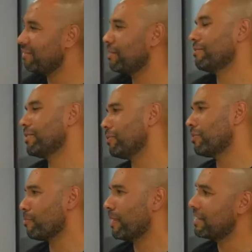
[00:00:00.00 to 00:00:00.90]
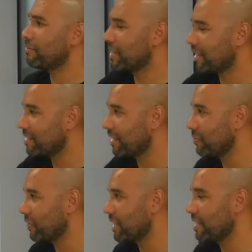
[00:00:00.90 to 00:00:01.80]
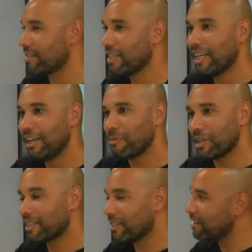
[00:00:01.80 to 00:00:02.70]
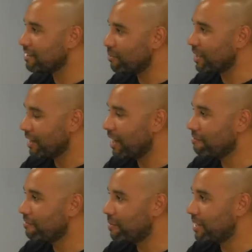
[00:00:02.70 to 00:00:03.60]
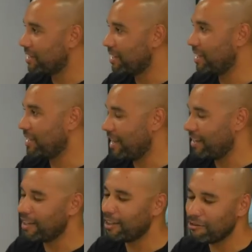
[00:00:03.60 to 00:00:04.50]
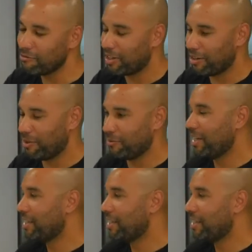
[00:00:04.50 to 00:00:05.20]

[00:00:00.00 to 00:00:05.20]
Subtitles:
I don't want to spend it. We can tell you what it is. But you start to bring that information in. And I love that where